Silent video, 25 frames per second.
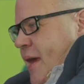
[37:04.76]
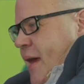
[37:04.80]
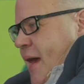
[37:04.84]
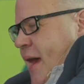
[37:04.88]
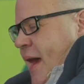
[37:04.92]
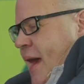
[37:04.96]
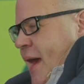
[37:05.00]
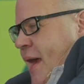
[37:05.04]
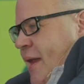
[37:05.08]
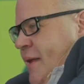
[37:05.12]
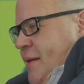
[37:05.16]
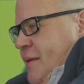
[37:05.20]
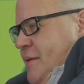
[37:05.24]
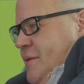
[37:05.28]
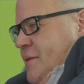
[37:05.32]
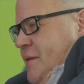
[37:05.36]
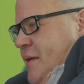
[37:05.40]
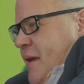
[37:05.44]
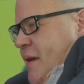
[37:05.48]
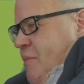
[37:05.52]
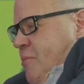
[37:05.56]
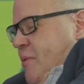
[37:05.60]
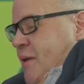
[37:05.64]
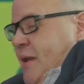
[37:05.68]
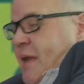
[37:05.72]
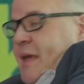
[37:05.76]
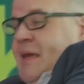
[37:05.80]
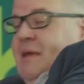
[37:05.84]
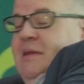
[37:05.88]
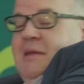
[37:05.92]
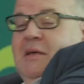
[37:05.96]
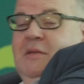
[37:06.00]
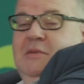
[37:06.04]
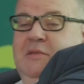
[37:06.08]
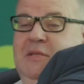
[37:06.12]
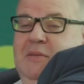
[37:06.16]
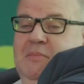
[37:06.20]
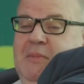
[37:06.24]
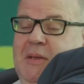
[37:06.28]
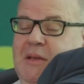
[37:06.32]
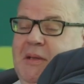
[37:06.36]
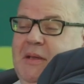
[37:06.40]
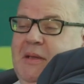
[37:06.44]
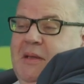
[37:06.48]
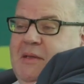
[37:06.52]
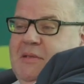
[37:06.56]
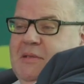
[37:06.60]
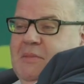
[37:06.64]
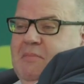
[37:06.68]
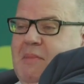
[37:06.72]
and it would lead
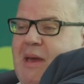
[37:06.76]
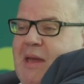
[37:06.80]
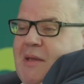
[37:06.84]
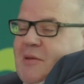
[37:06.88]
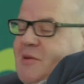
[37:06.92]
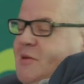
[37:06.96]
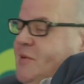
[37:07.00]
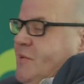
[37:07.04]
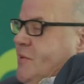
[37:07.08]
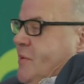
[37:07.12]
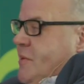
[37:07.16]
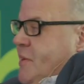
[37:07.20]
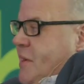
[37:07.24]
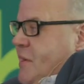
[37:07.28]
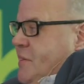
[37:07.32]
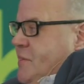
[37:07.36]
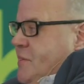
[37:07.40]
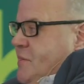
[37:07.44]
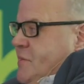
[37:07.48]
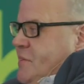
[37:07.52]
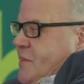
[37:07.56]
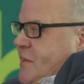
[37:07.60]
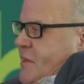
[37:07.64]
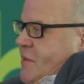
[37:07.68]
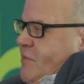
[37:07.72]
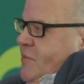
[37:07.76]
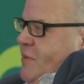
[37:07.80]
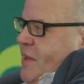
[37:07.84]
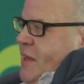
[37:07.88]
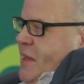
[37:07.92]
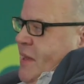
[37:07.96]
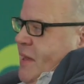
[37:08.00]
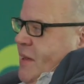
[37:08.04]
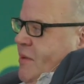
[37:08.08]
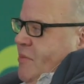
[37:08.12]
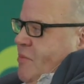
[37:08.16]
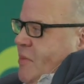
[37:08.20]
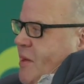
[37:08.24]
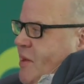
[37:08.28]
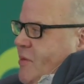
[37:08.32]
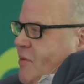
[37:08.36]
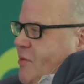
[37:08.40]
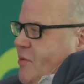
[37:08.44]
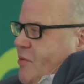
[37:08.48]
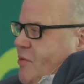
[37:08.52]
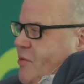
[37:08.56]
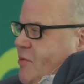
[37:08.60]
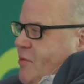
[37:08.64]
ultimately to Manchester United TV, in which